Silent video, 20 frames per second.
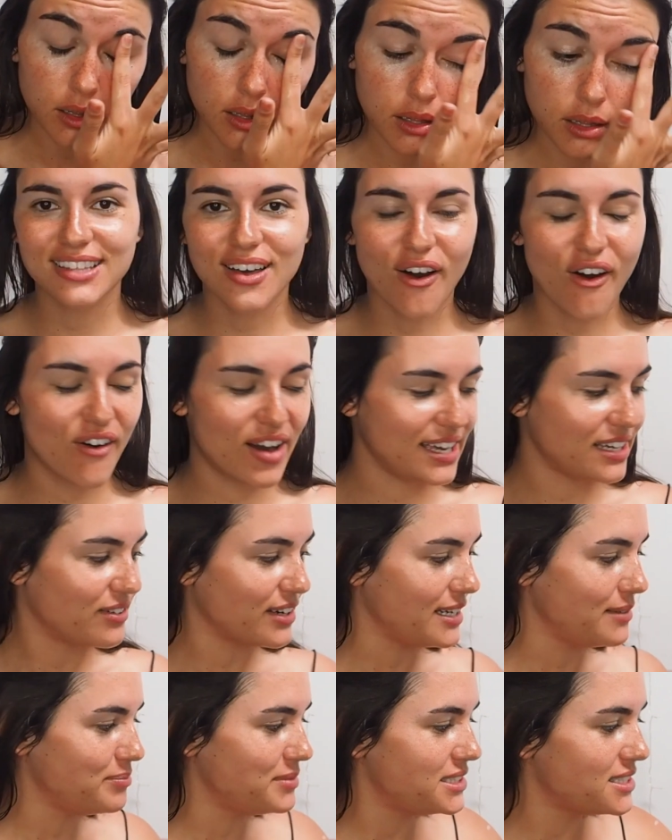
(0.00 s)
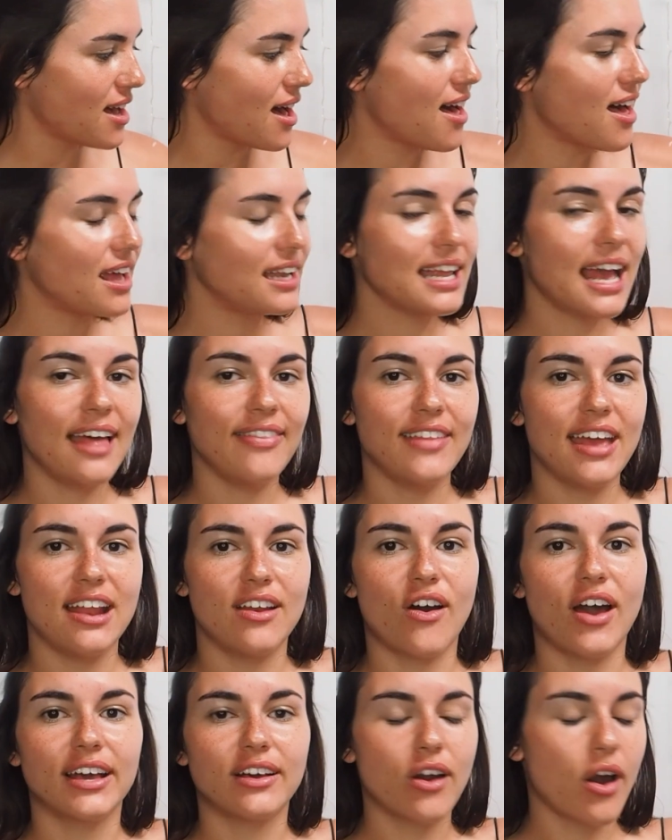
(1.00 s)
The eye cream done, and then
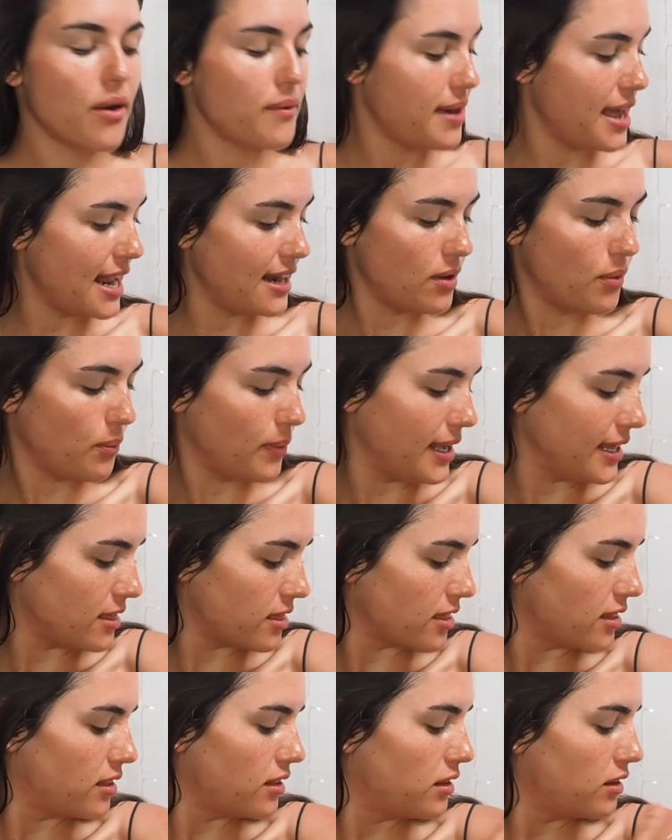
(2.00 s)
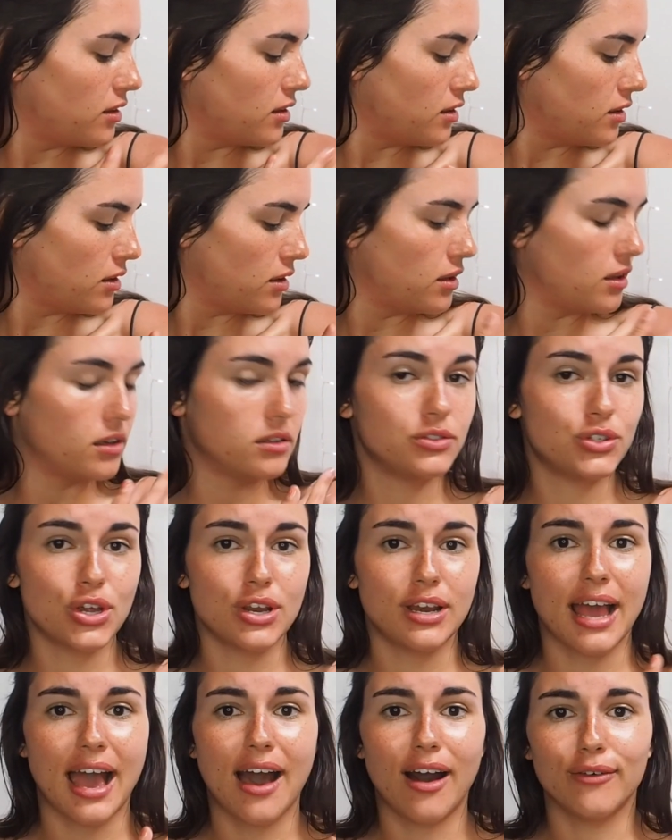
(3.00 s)
I go in with,
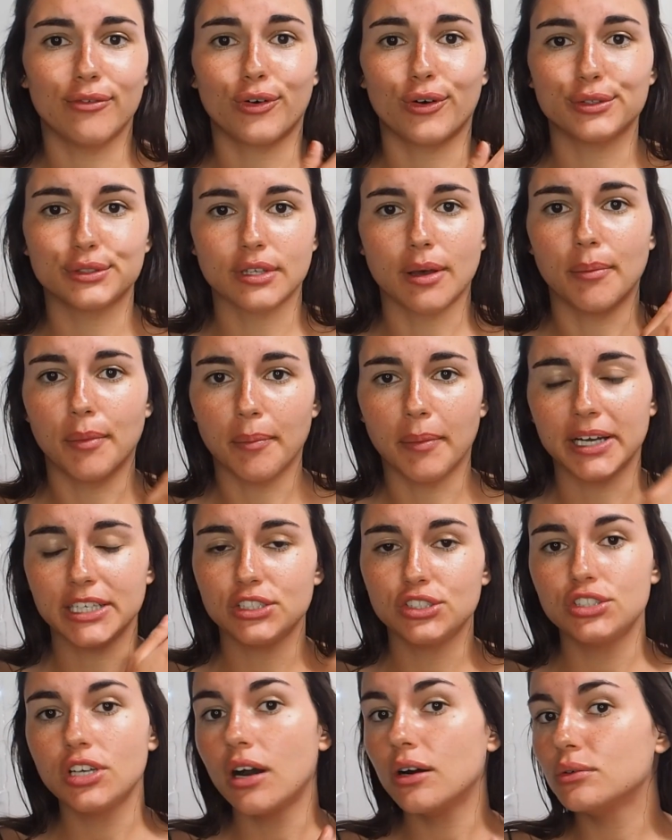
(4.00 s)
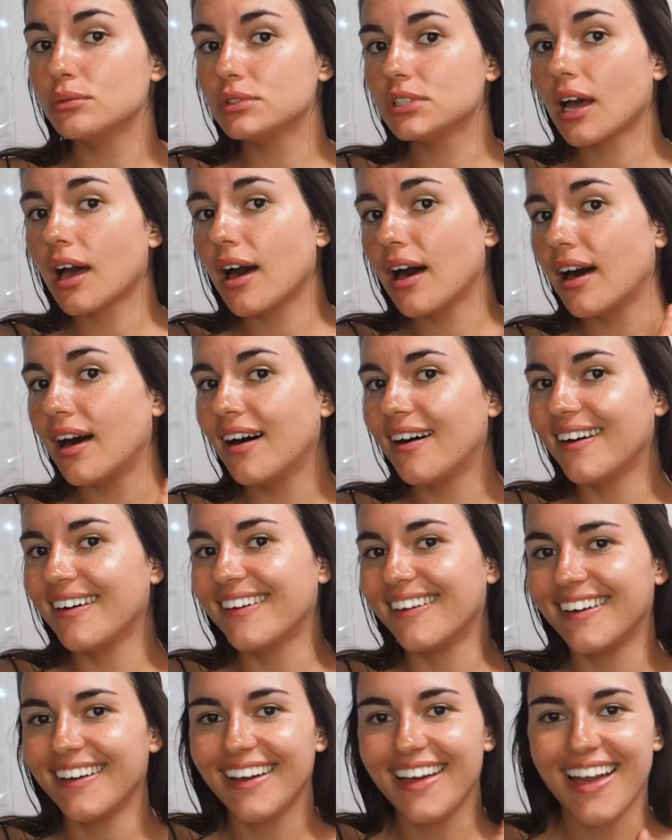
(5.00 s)
don't know how I've got some on my shoulder,
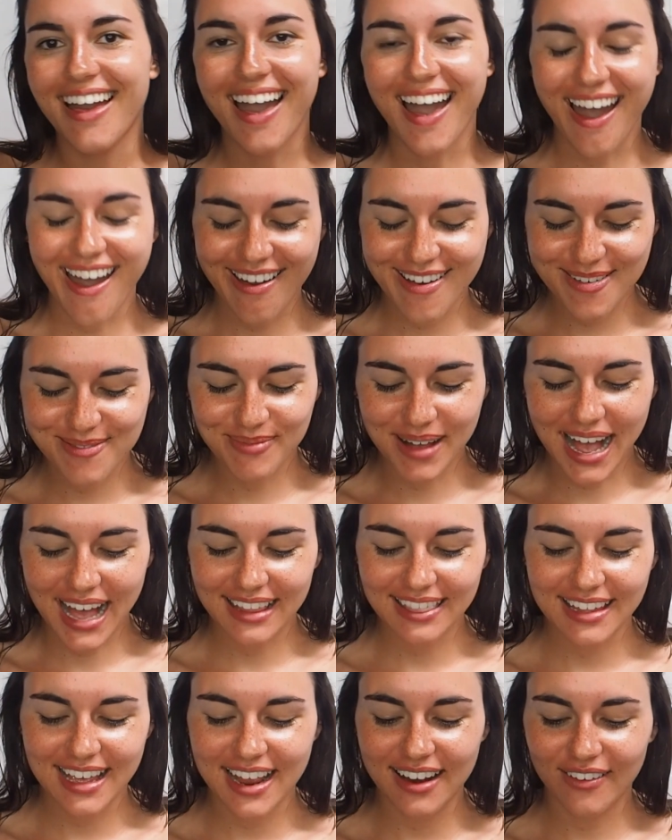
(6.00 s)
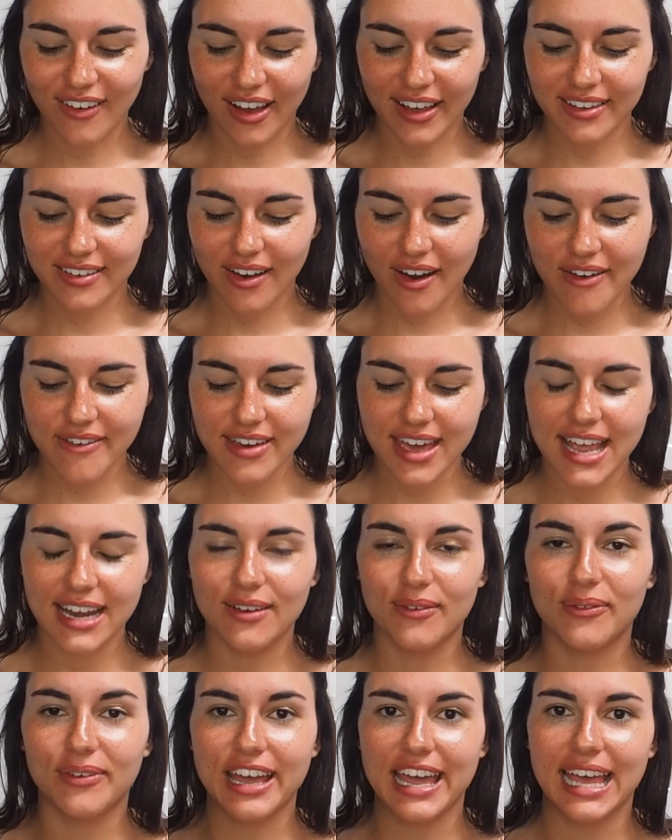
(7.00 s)
and then I go
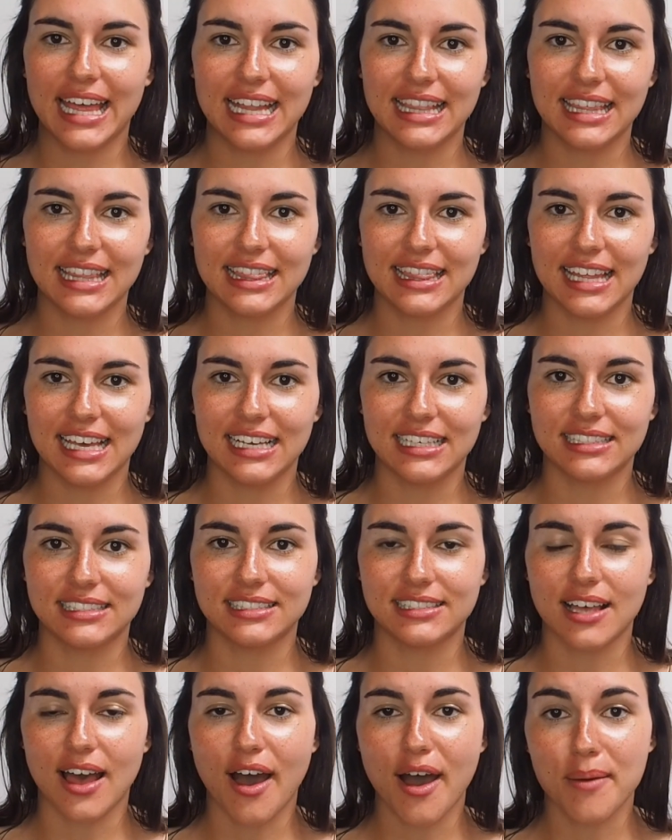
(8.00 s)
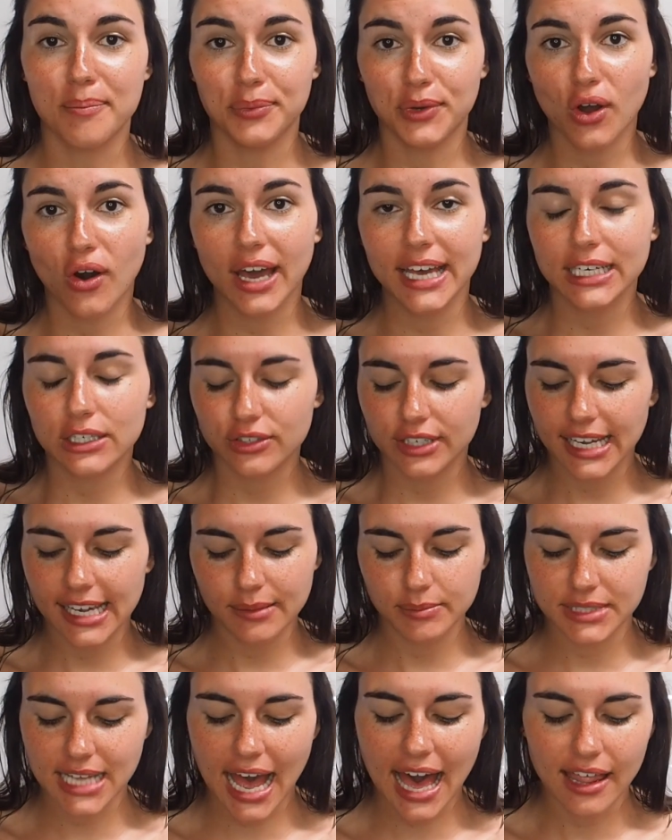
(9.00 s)
in with this night
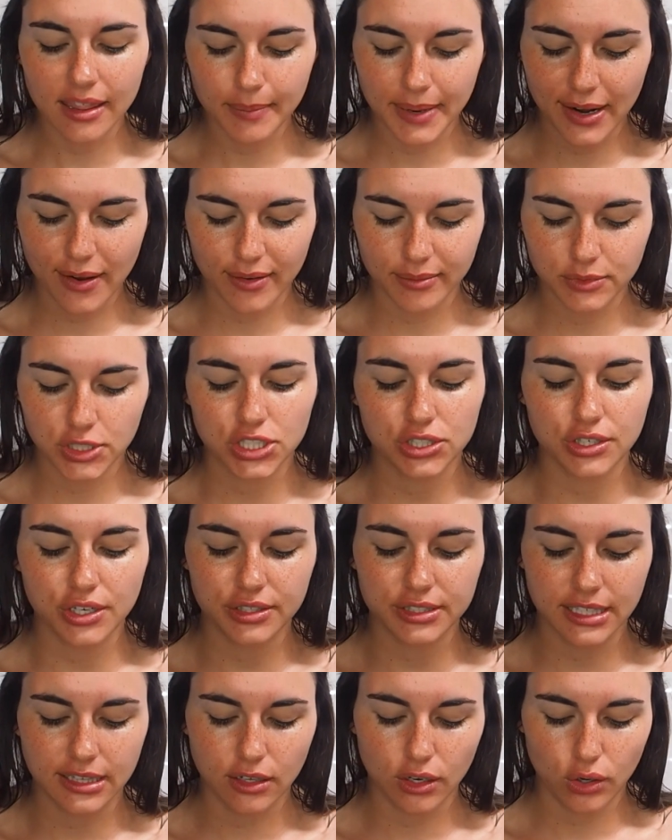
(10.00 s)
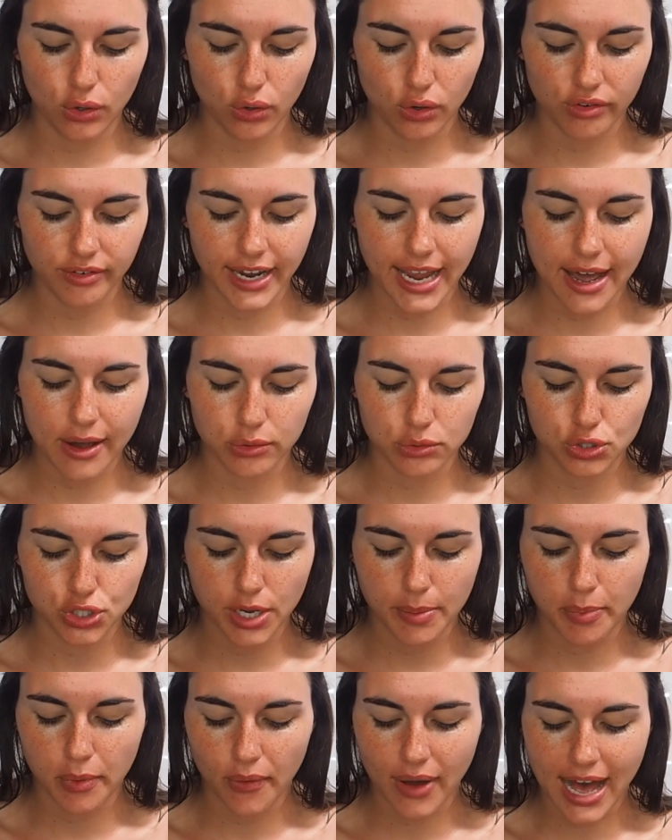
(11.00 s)
creams. At the minute I'm just using the L'Oreal
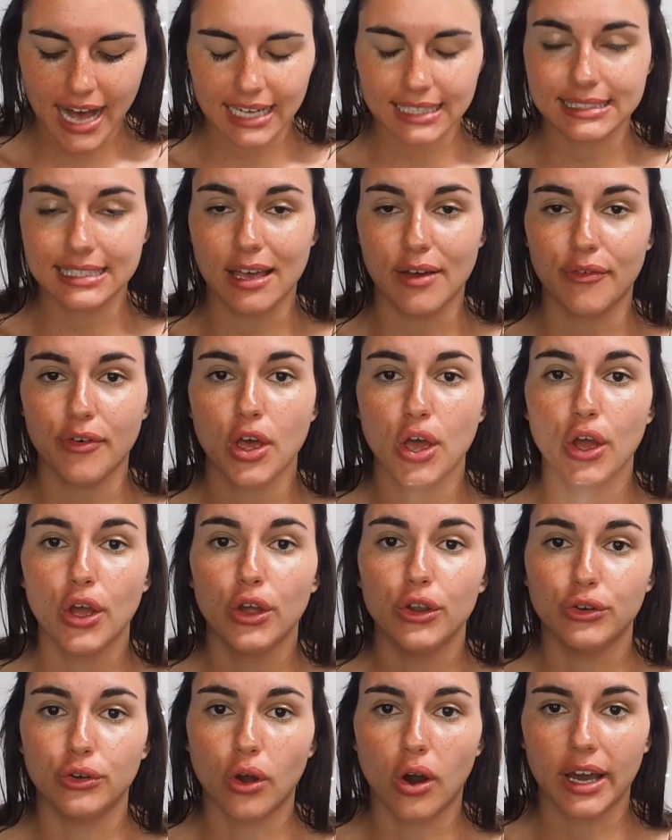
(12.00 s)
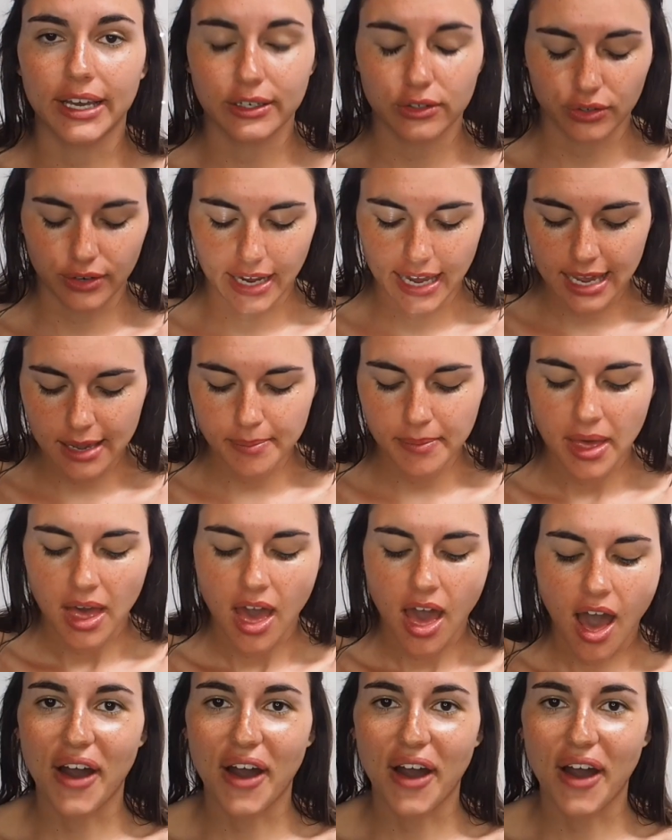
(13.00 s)
Triple Active night cream.